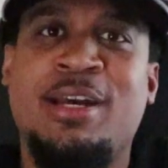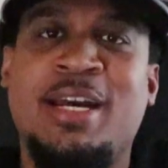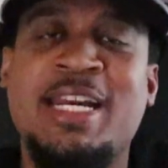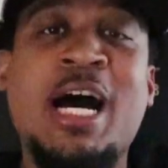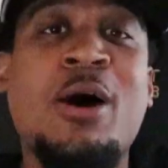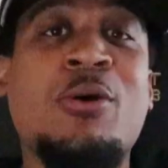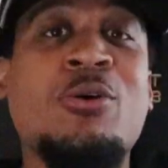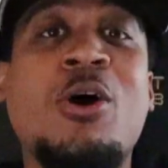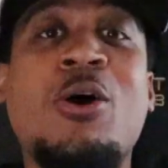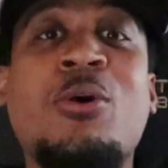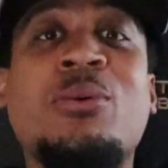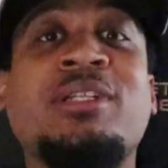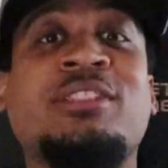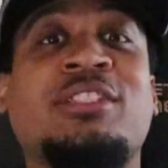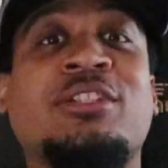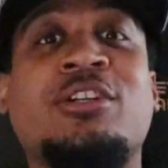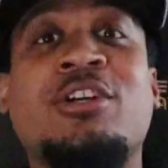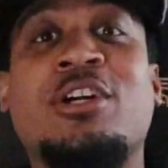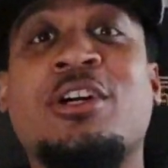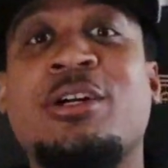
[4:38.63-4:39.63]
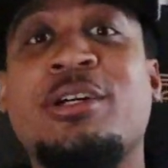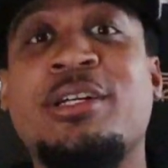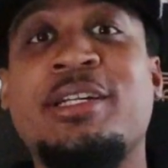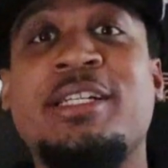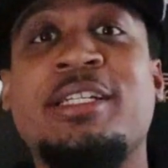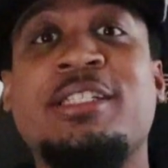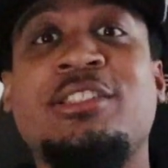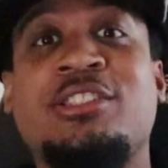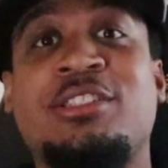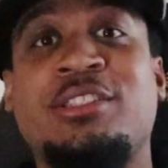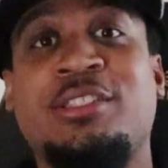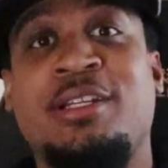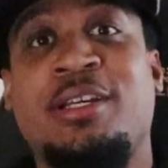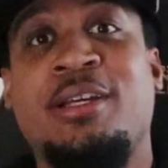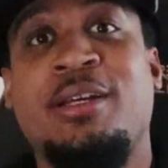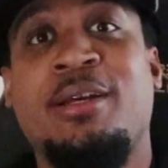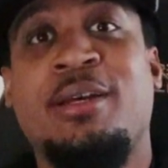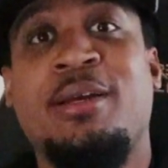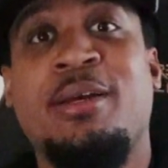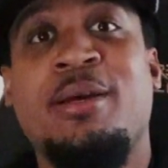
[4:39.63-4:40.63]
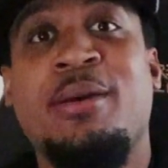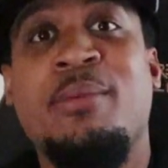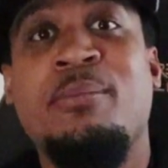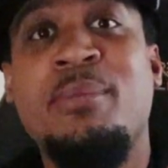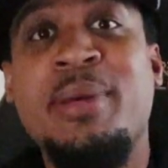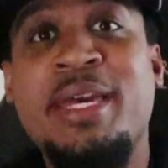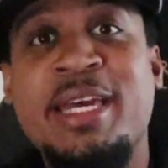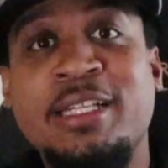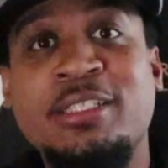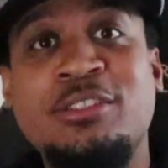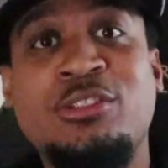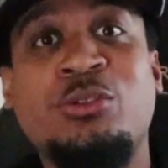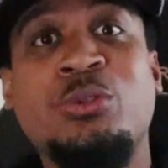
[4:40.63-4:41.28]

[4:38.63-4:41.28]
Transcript: And I would always encourage men